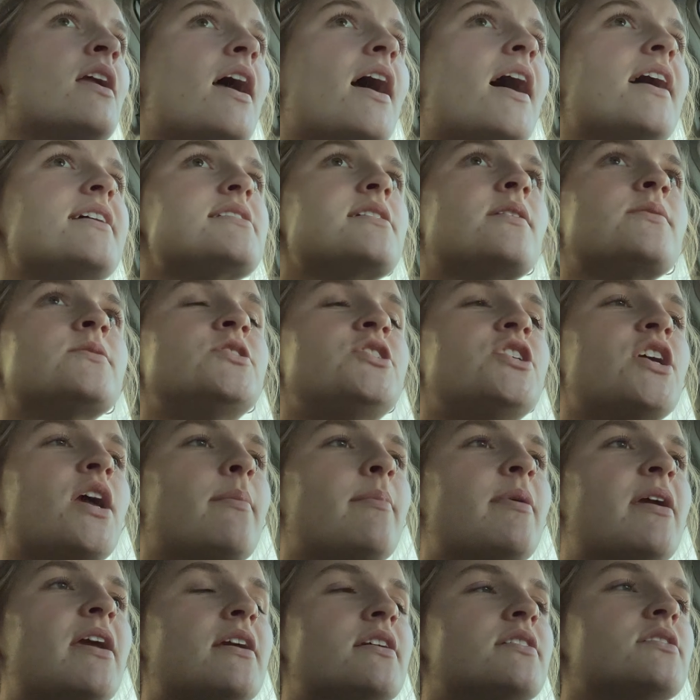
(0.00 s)
As I was
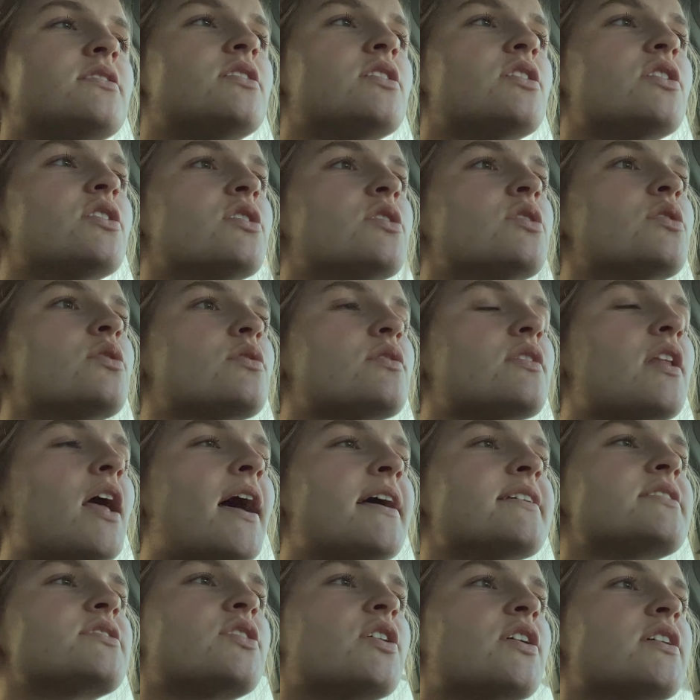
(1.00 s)
jamming to
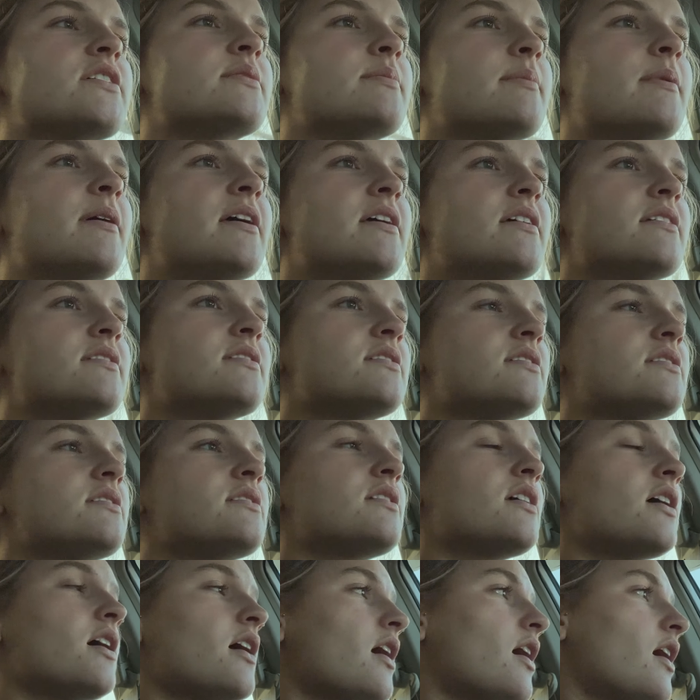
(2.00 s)
last Christmas,
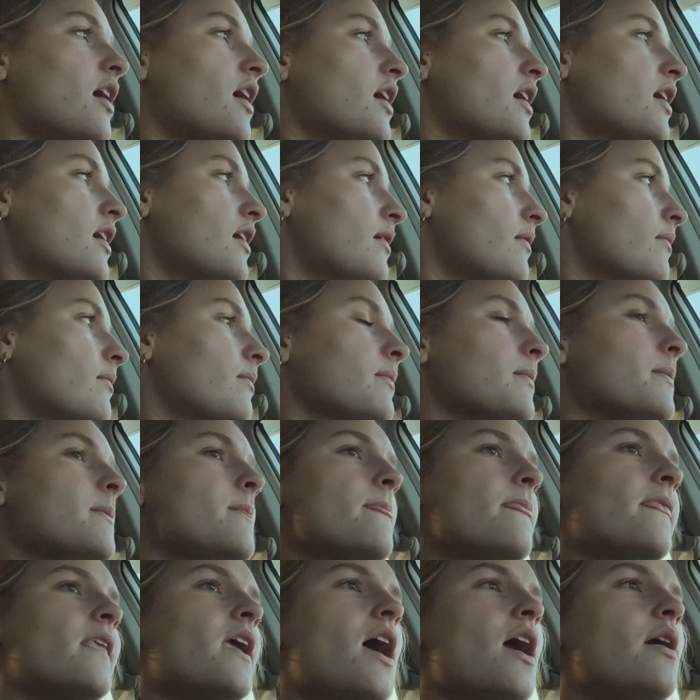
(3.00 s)

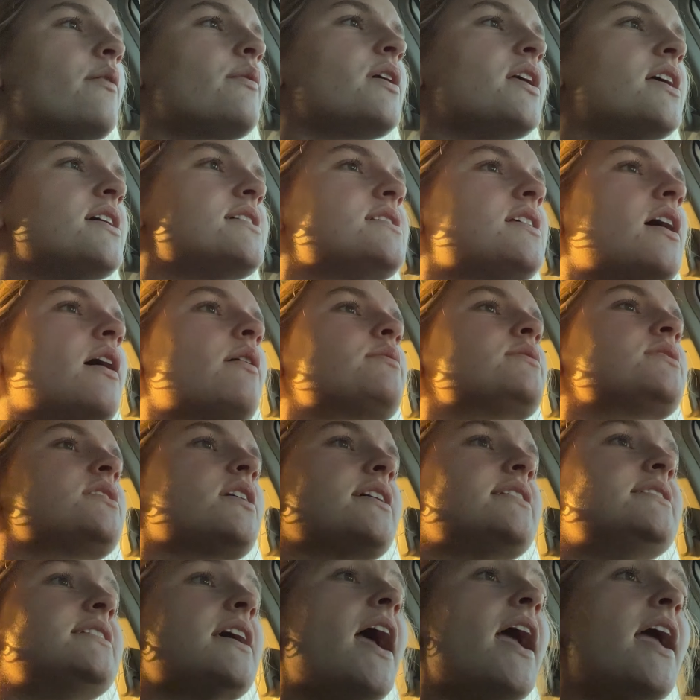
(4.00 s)
um, I realized I was
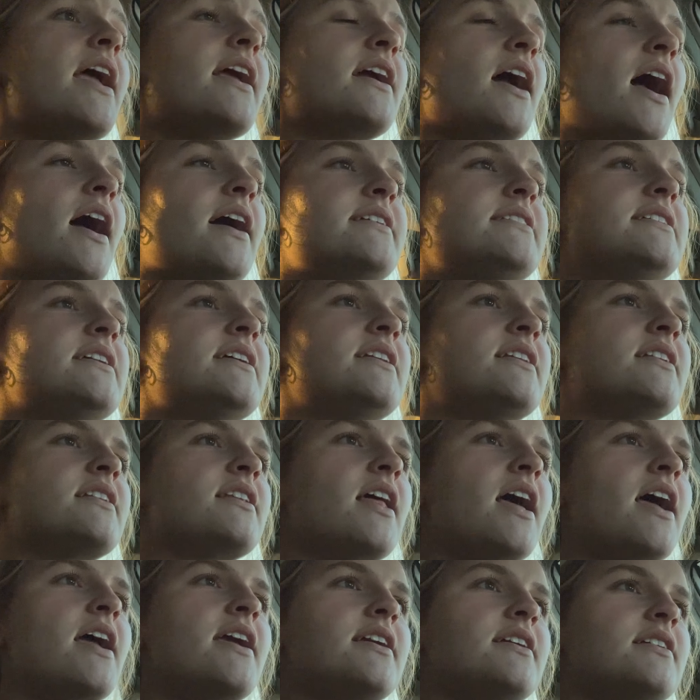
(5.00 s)
like, dang, I didn't
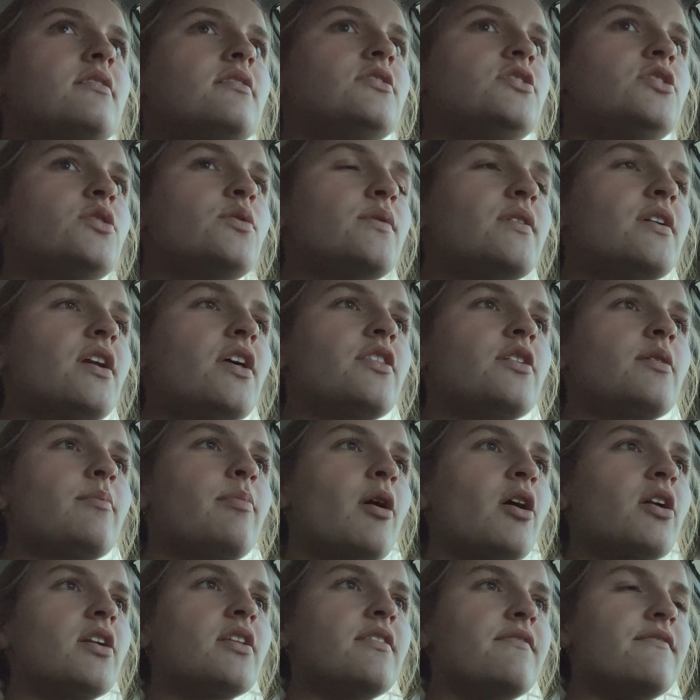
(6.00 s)
like do another
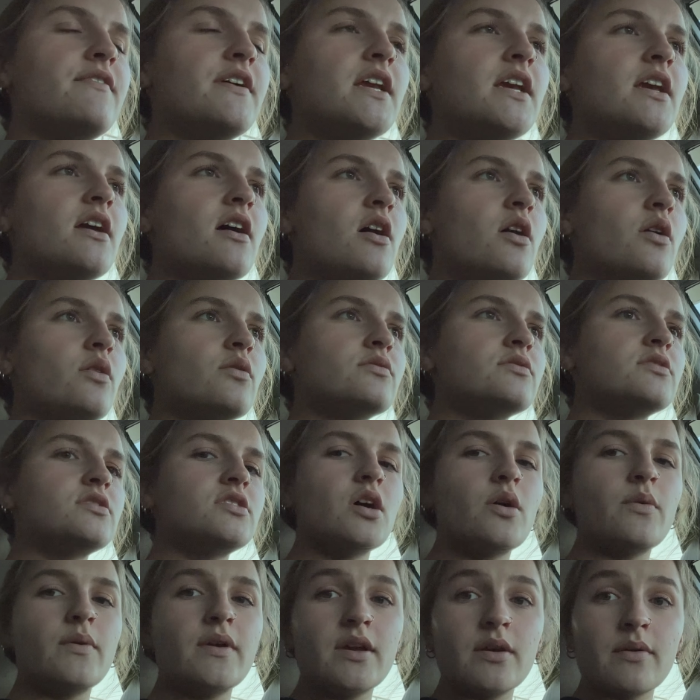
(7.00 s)
part of the video.
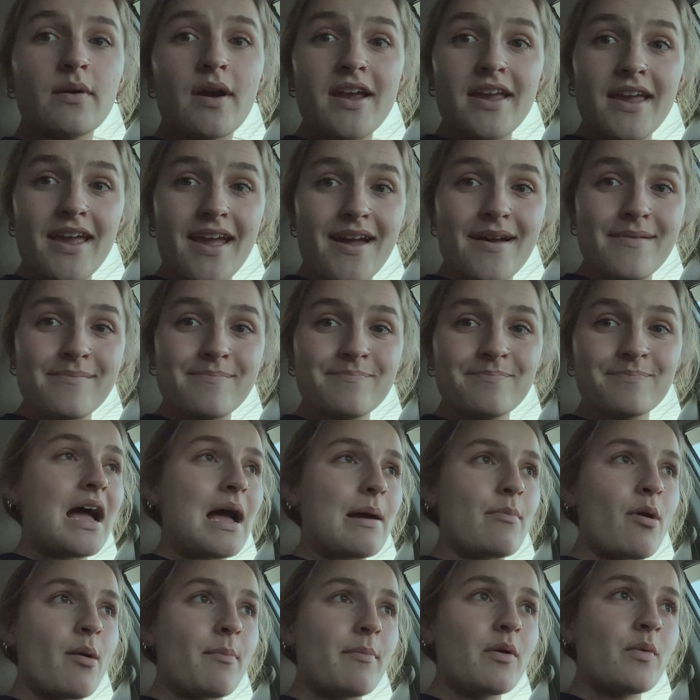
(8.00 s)
So here I am,
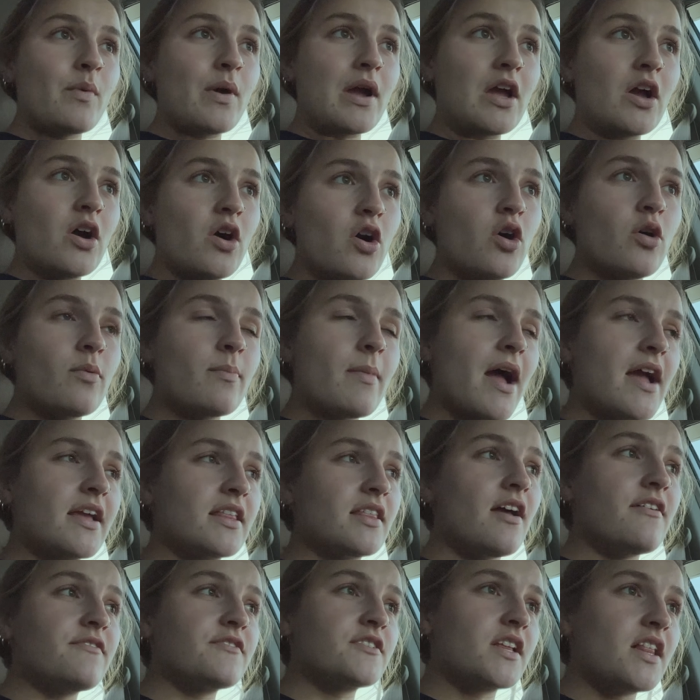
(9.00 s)
I'm on my way home, I
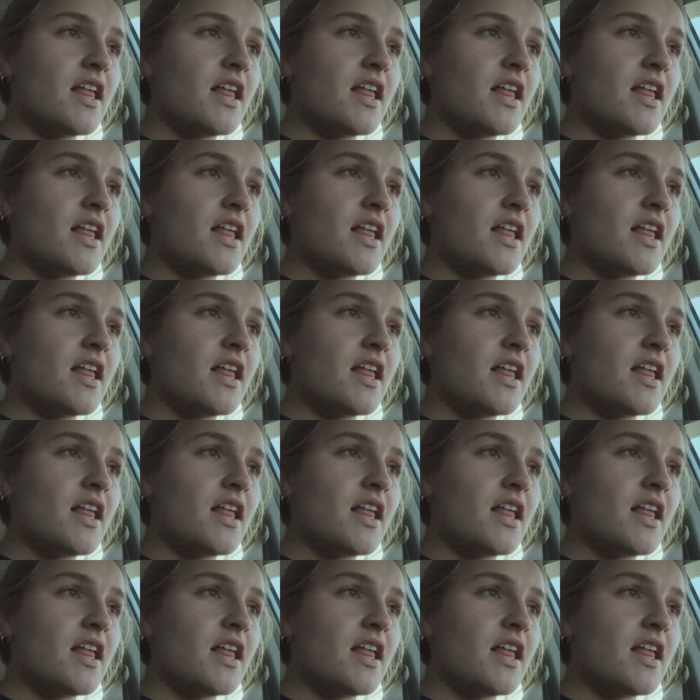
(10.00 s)
left